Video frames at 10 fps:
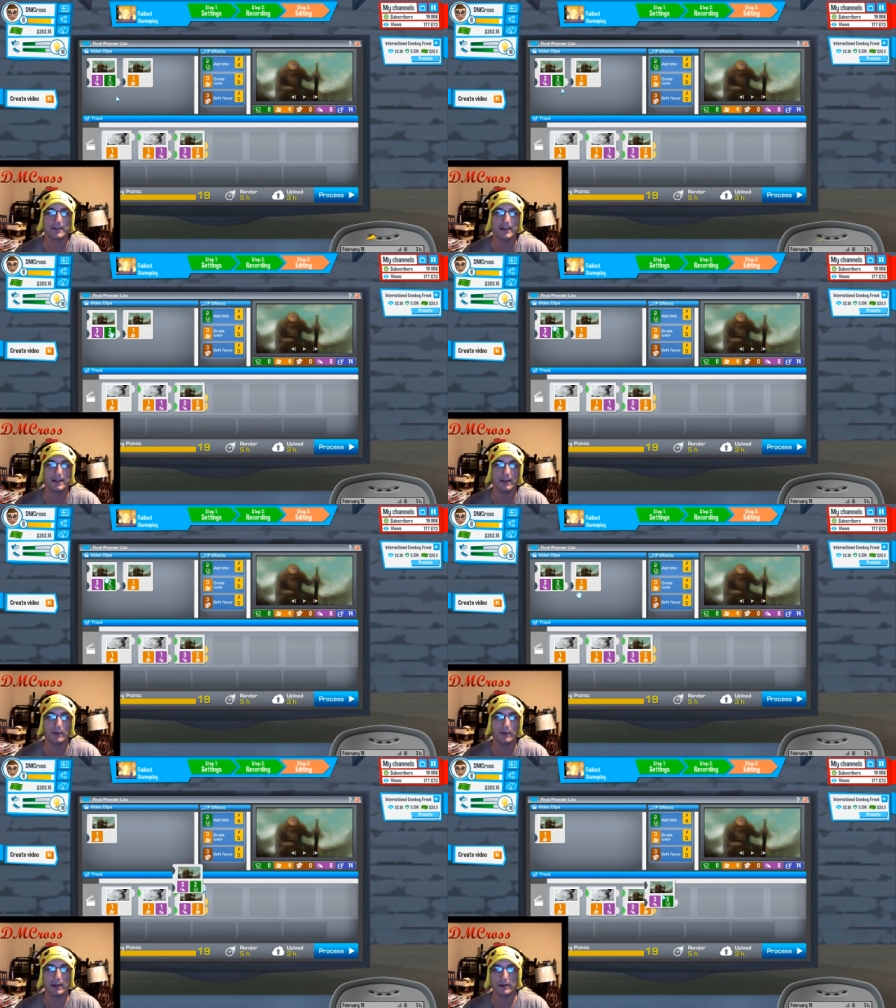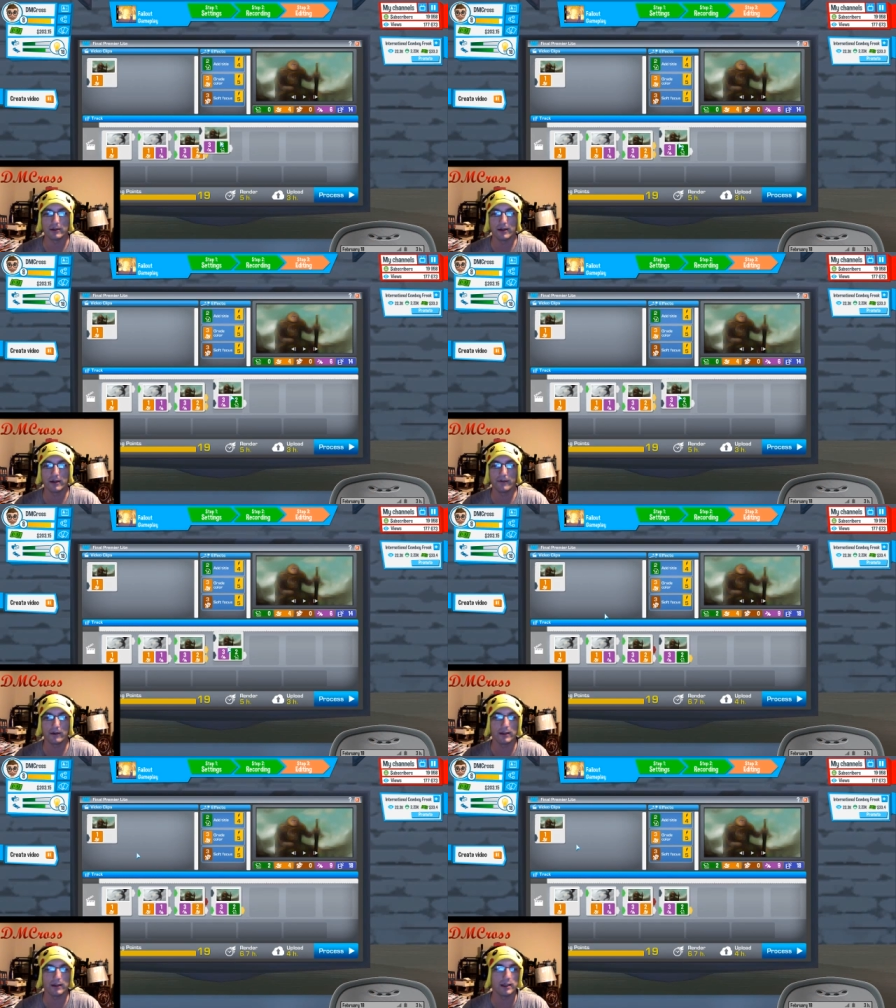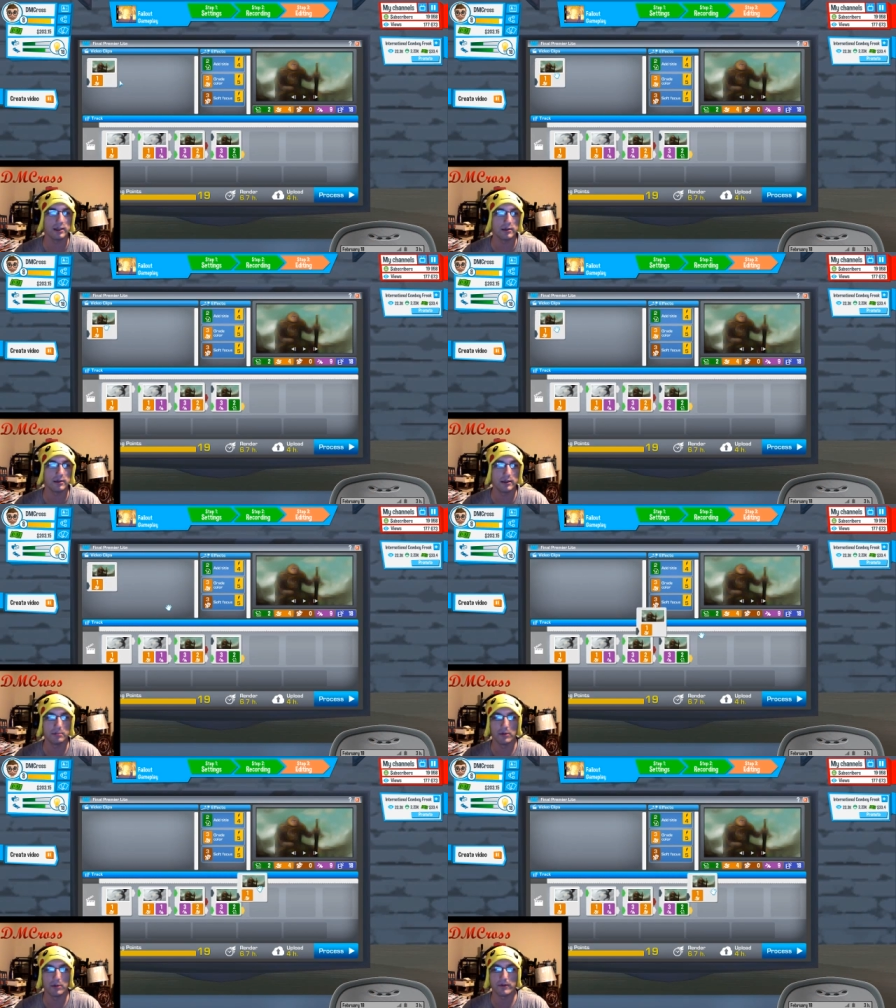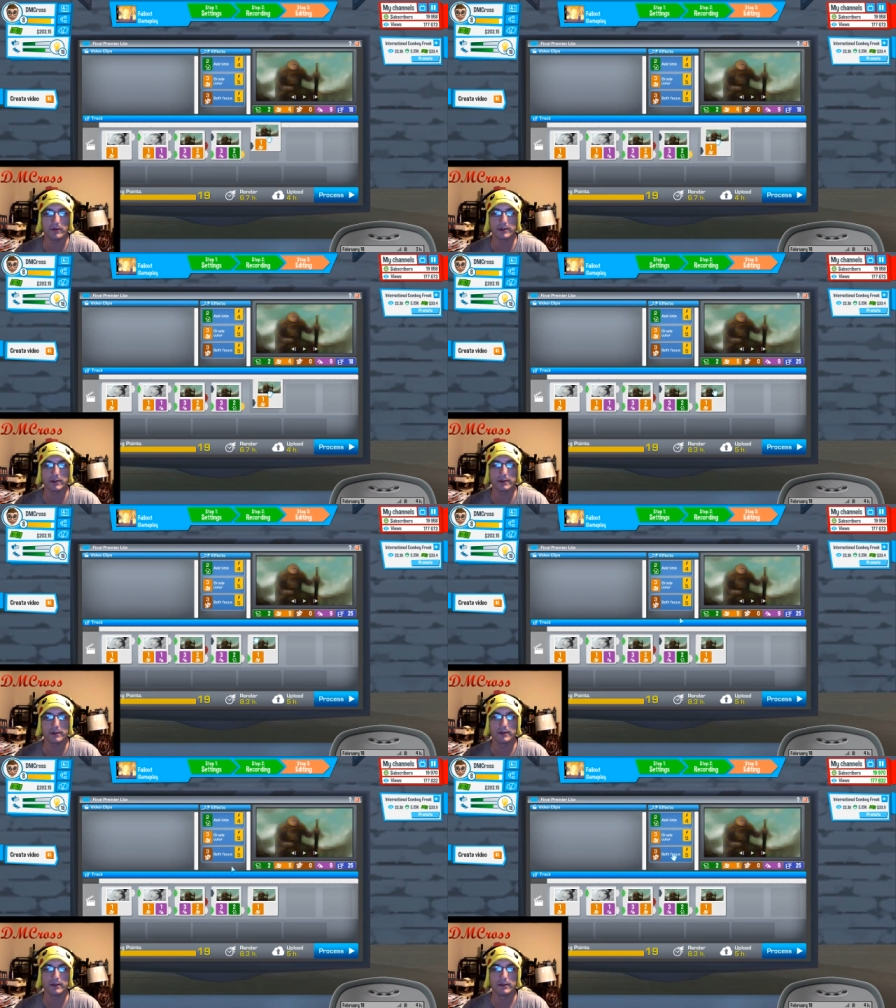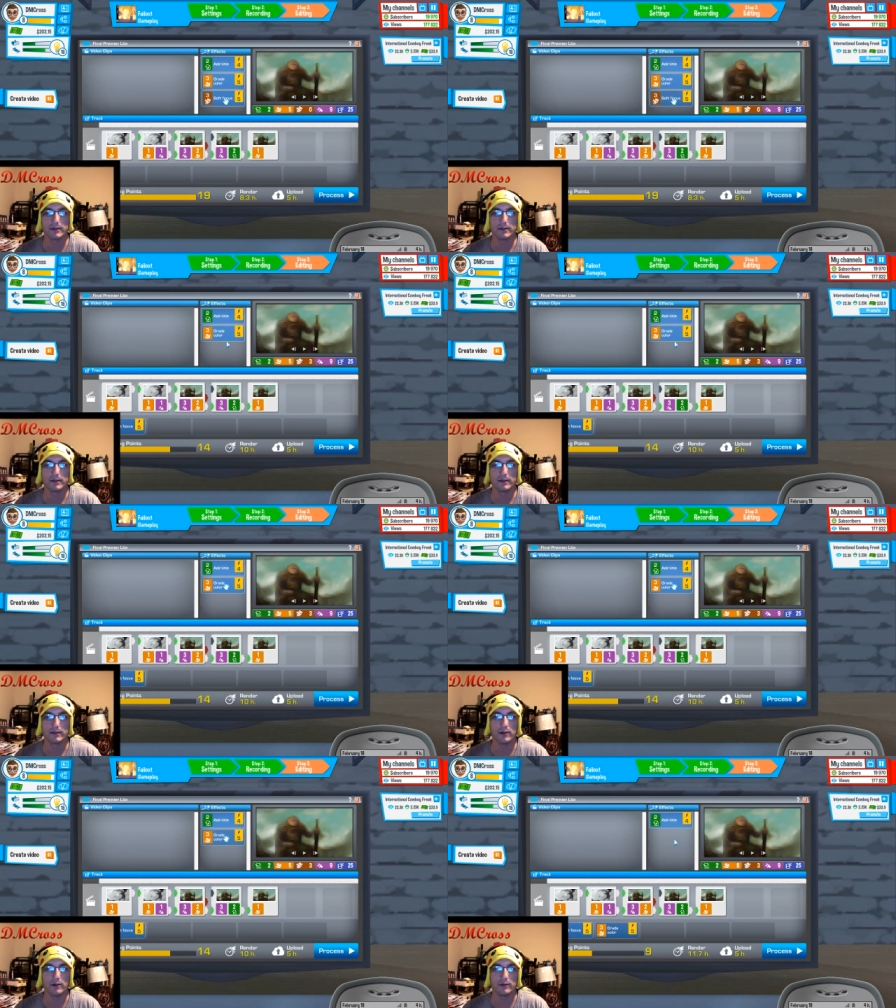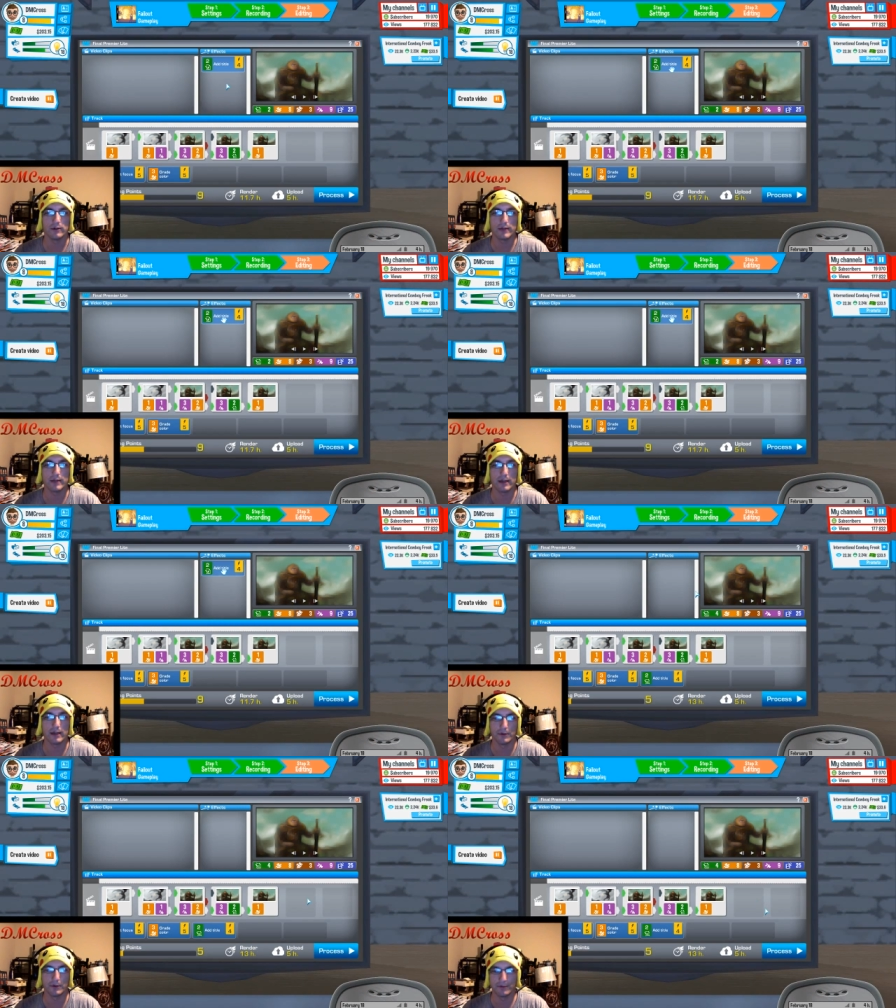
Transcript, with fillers: I love you guys because you're not fickle like these. These motherfuckers. All ten of you.